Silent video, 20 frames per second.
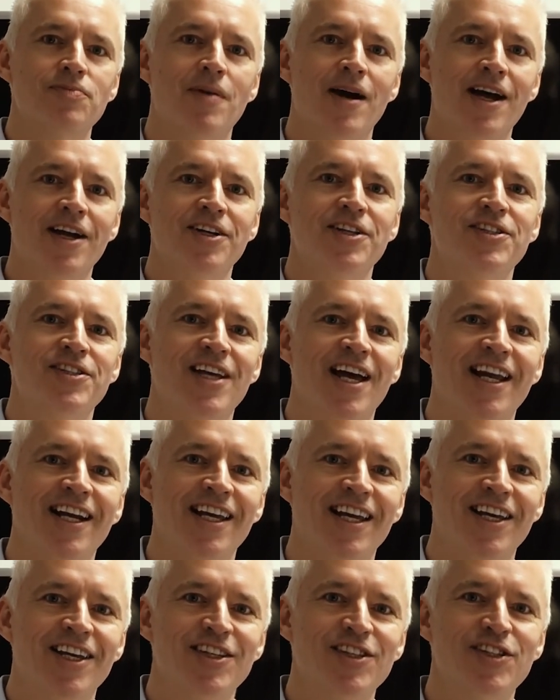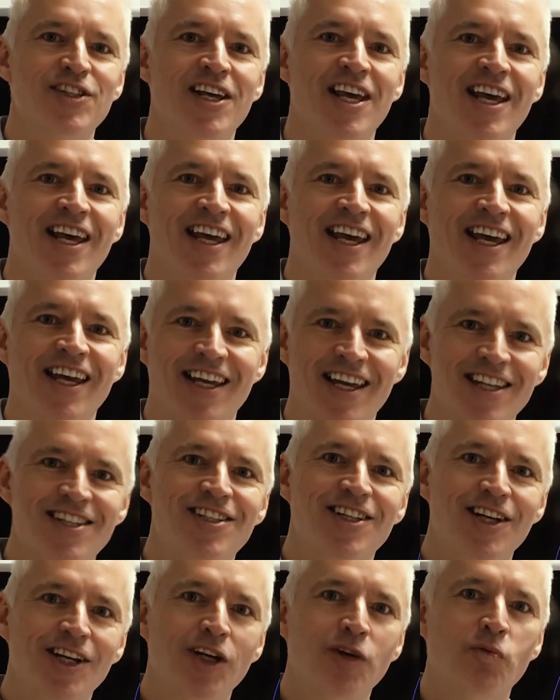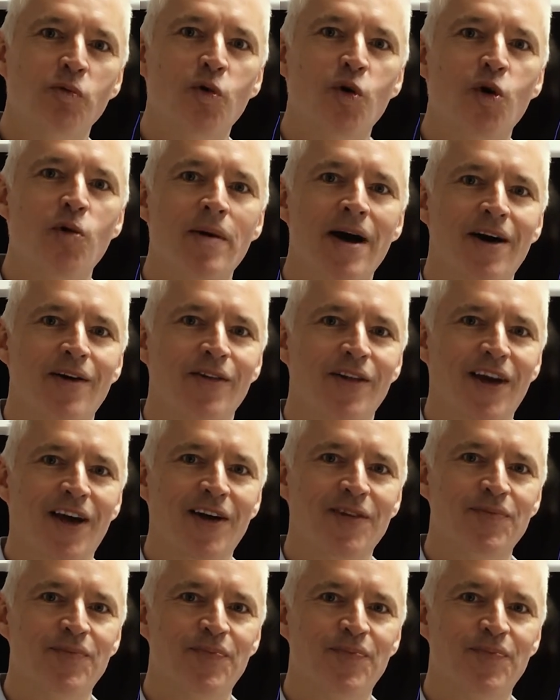my understanding is it gets a little warm out there.